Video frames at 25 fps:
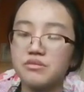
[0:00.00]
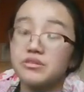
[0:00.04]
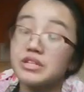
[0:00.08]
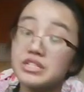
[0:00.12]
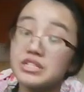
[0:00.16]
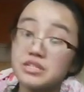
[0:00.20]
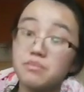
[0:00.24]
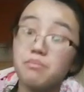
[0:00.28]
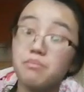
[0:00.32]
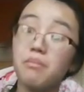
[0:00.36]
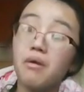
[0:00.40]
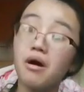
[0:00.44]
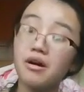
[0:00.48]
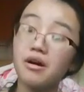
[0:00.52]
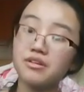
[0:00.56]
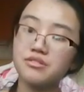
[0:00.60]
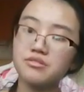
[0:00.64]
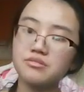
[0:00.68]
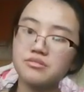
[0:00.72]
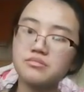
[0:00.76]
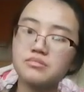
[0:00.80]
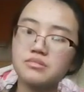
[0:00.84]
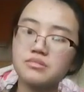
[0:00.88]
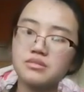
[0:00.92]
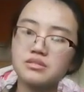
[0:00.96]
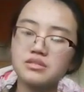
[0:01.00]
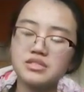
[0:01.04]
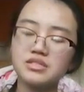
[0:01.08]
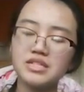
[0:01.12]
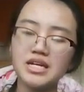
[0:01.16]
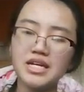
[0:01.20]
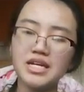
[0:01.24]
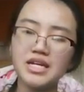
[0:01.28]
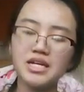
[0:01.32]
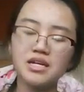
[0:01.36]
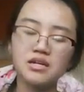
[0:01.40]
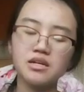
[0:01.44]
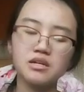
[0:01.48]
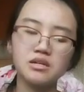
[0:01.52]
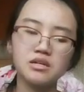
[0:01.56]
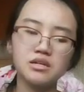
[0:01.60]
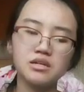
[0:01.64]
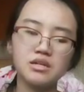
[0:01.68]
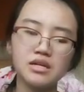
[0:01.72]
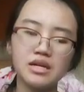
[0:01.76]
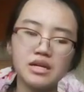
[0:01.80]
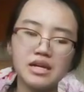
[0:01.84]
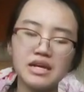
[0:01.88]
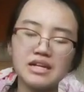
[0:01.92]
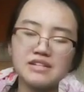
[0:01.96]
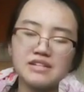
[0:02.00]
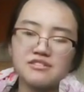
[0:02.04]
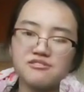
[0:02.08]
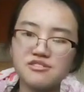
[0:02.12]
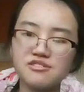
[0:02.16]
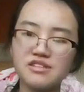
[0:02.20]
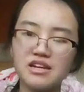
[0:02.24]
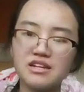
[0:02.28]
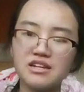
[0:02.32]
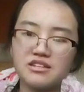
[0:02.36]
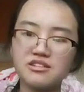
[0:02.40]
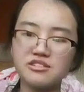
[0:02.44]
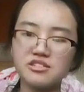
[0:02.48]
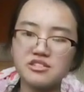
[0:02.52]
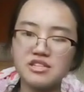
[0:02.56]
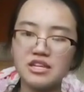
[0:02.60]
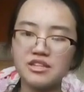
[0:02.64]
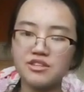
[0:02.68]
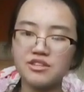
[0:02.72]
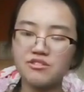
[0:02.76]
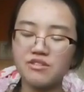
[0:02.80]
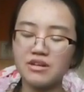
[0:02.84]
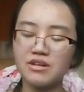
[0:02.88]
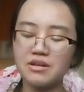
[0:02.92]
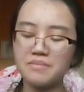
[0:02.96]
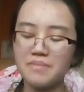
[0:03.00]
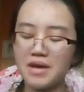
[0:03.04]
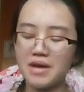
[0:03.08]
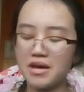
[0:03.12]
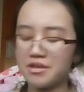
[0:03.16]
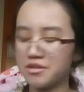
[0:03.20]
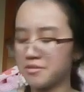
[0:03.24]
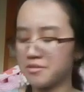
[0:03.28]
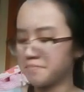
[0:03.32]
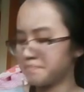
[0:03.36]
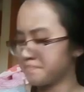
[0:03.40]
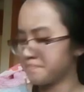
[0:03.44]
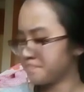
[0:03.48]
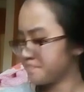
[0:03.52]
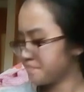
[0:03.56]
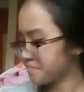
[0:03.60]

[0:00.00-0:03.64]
or at least modern day 8th, 9th, 10th grade math.